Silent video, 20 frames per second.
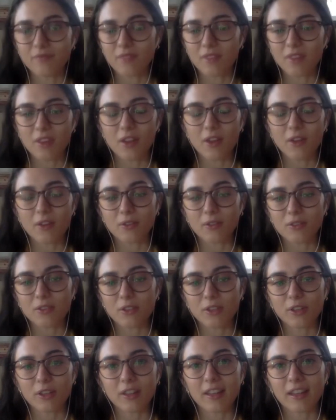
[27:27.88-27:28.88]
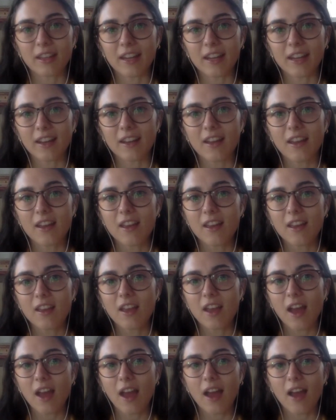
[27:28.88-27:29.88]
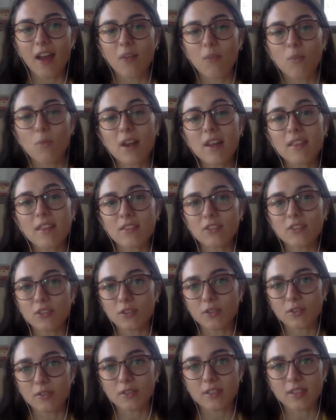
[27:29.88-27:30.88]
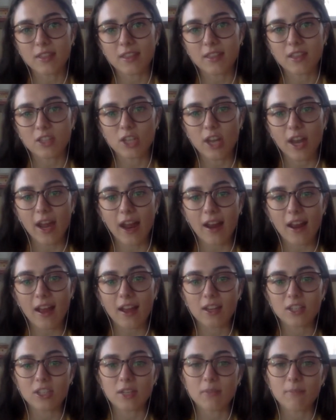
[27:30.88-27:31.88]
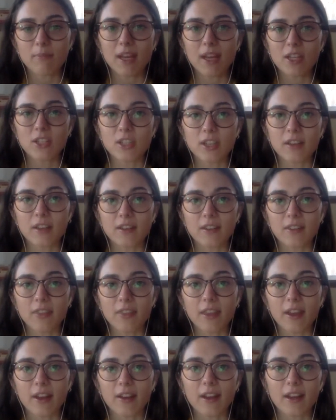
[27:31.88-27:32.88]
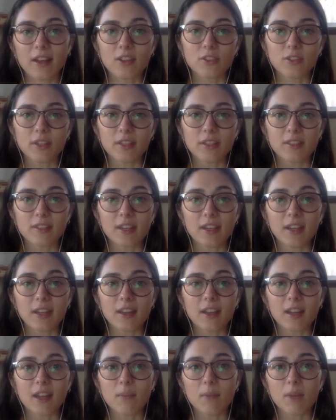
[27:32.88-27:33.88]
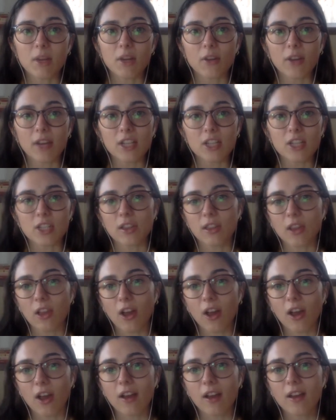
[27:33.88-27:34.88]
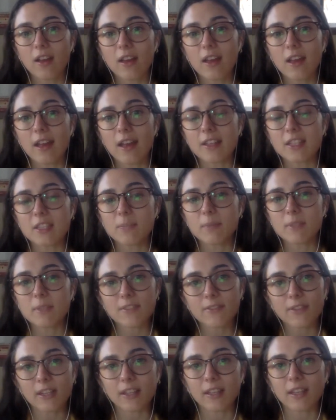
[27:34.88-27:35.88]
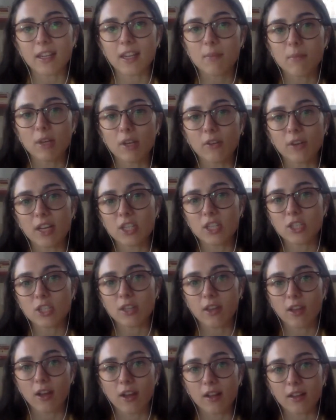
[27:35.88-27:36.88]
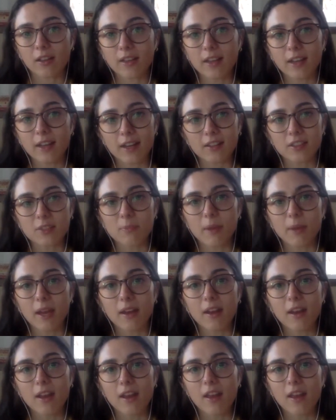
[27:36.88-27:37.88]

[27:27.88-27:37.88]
No, certainly. And one of the students in the chat actually mentioned their interest in immigration law and specifically immigration law clinics. But